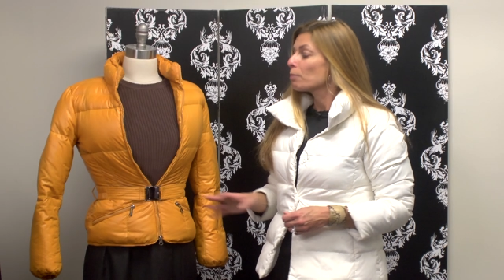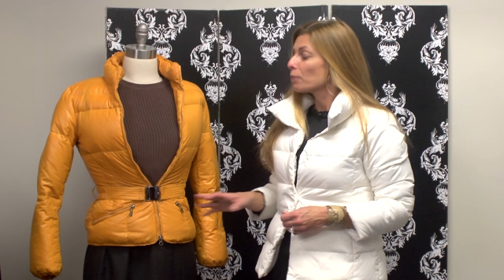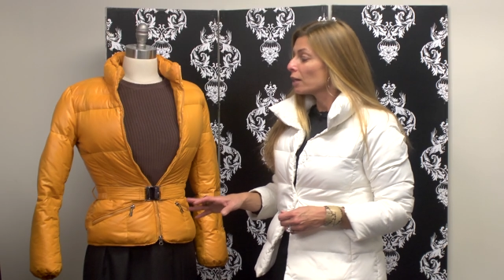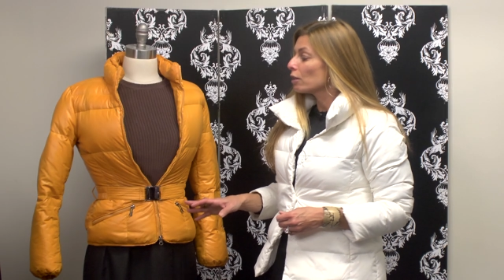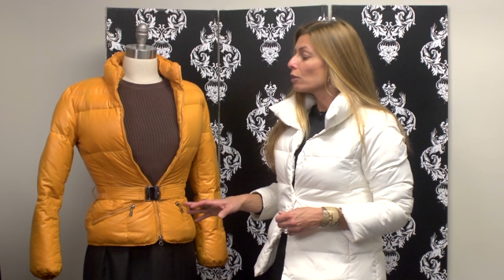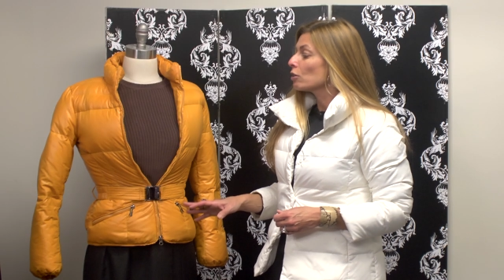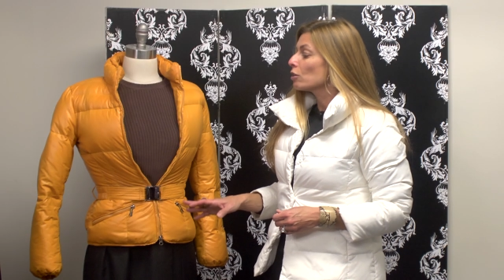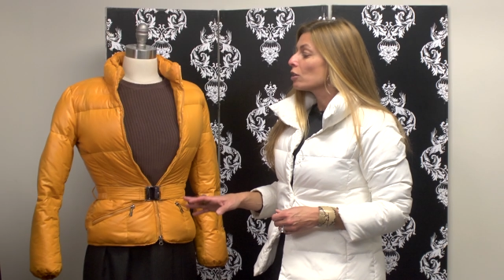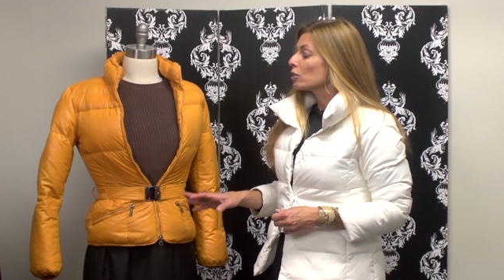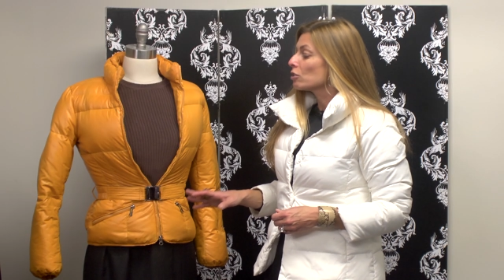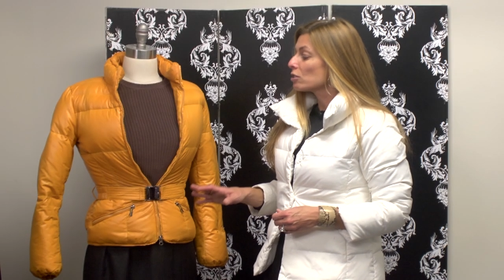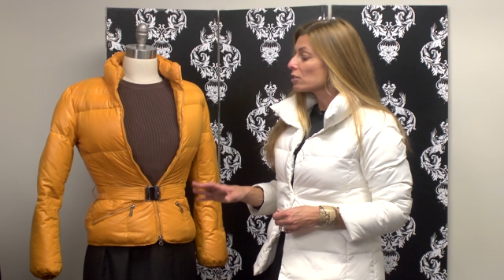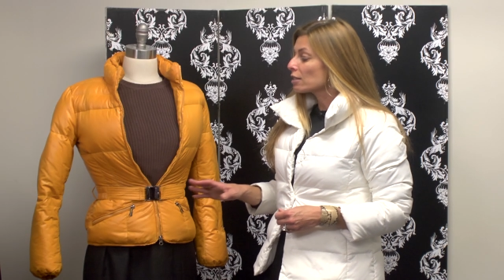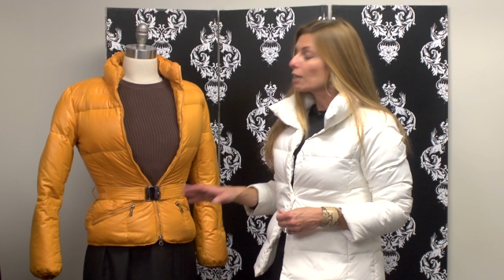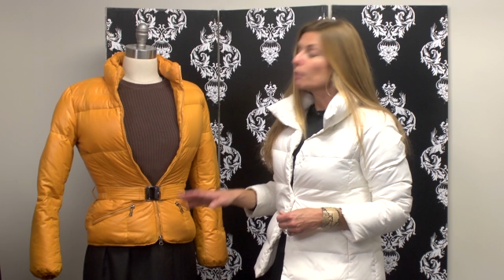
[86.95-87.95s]
But
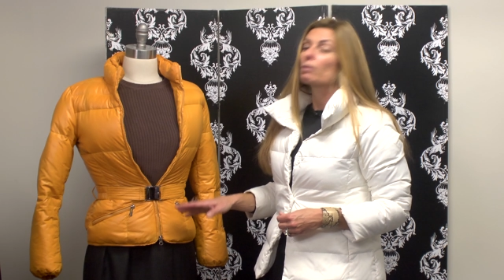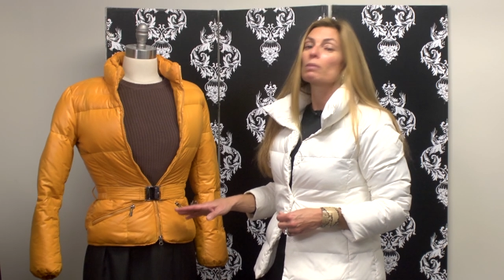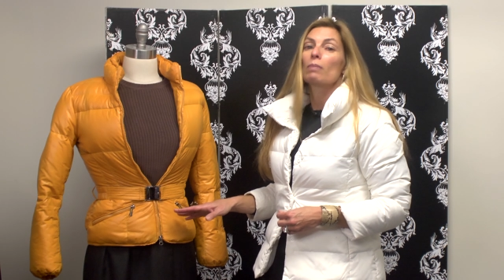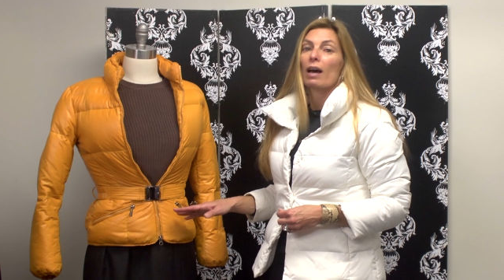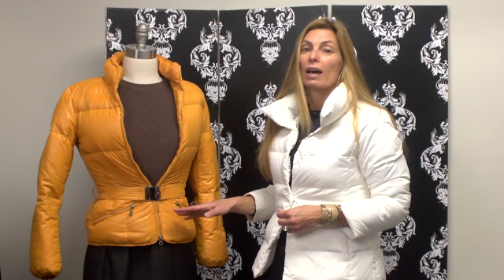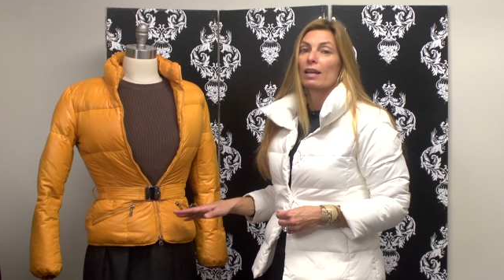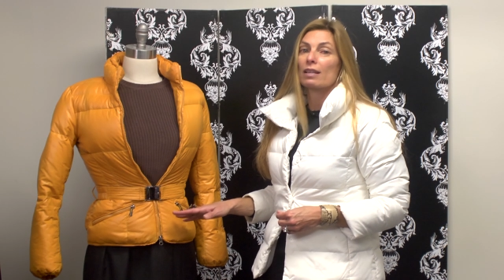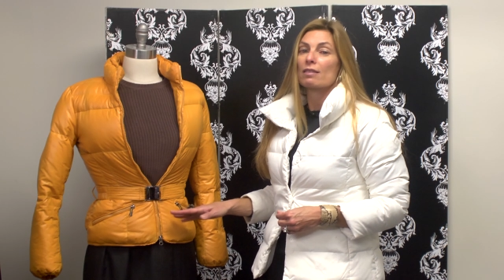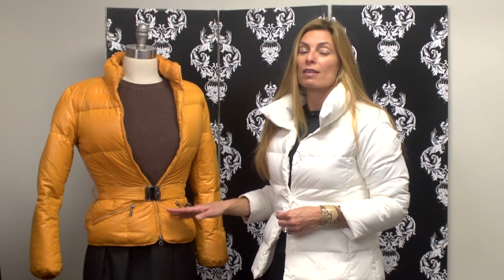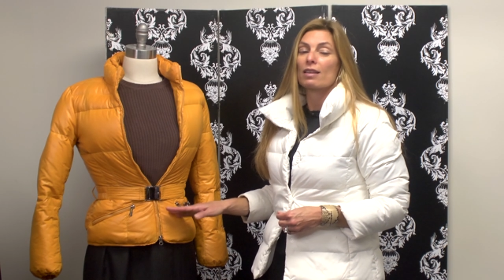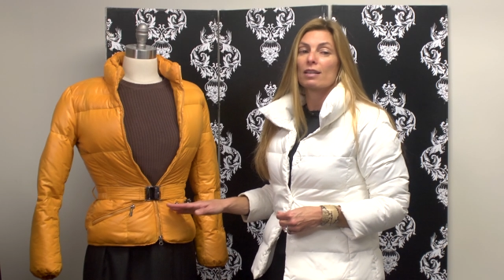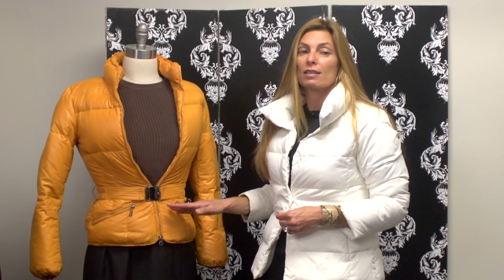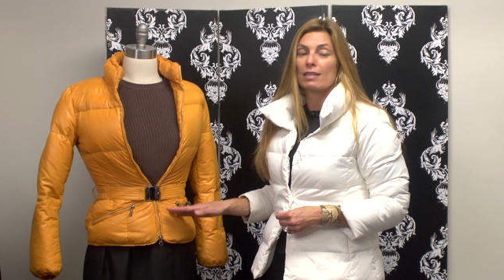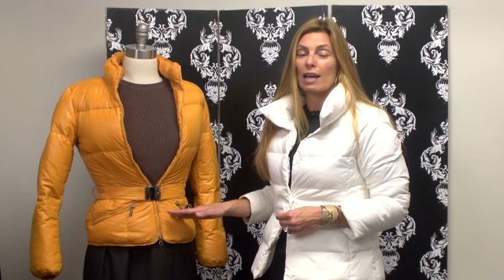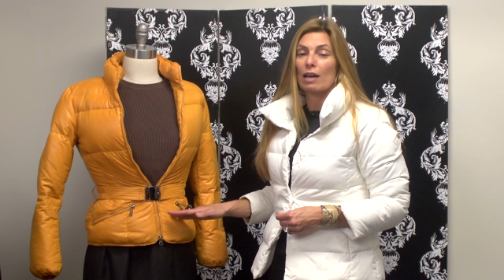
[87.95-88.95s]
just keep in mind
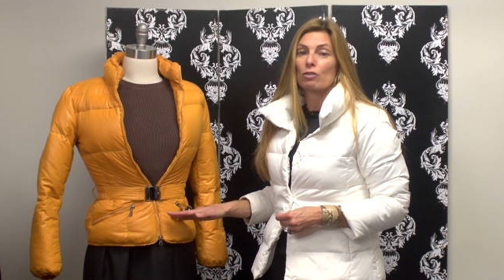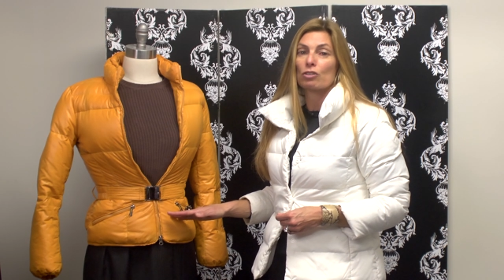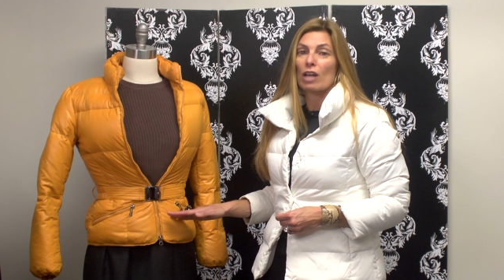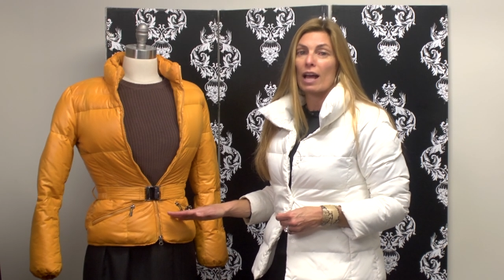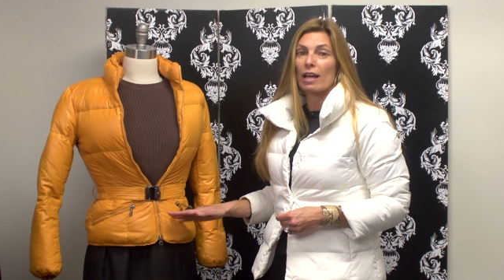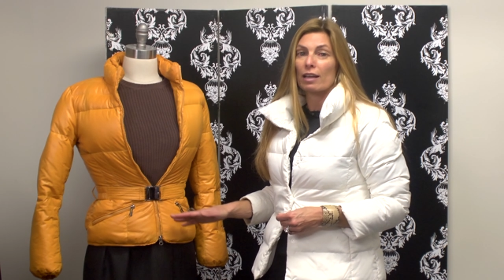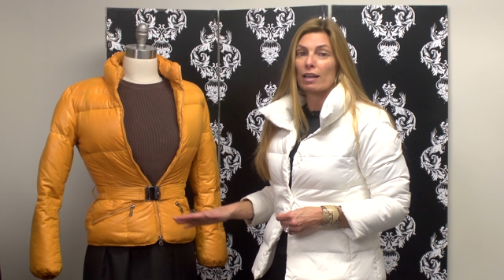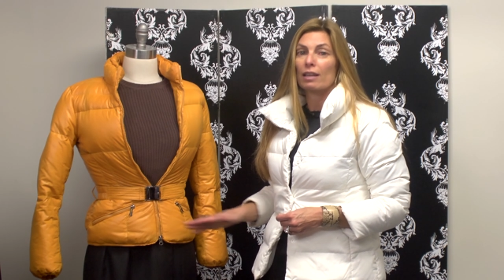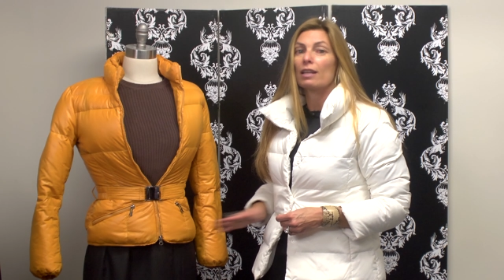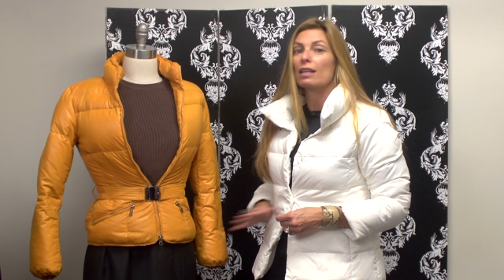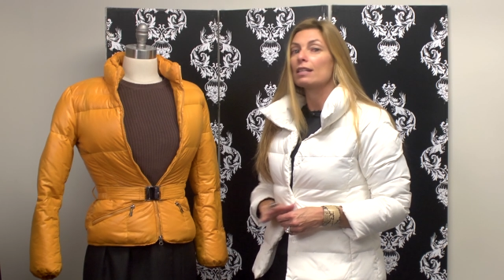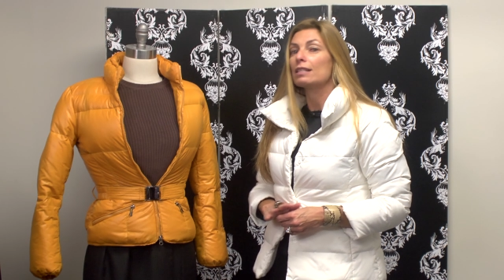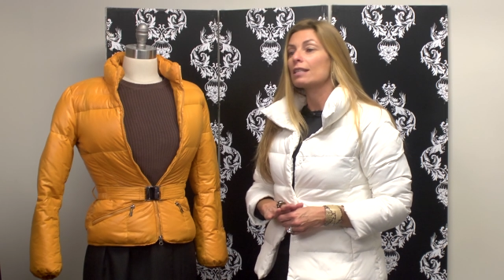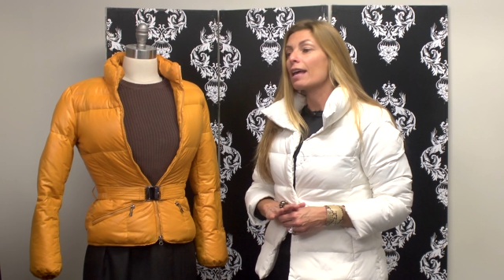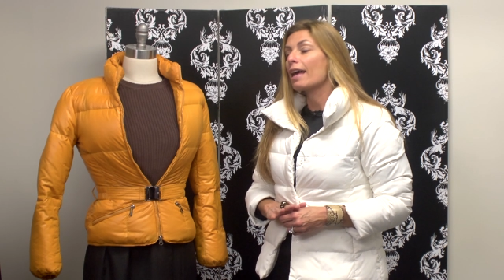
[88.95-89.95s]
that a down jacket
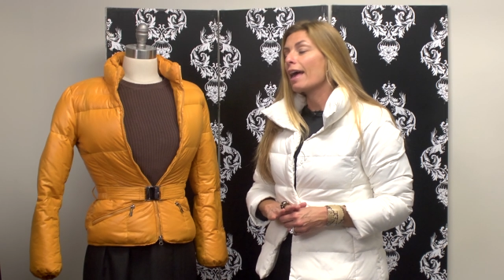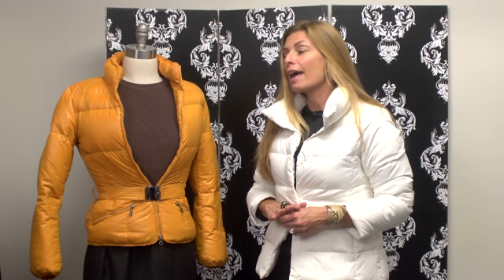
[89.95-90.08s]
is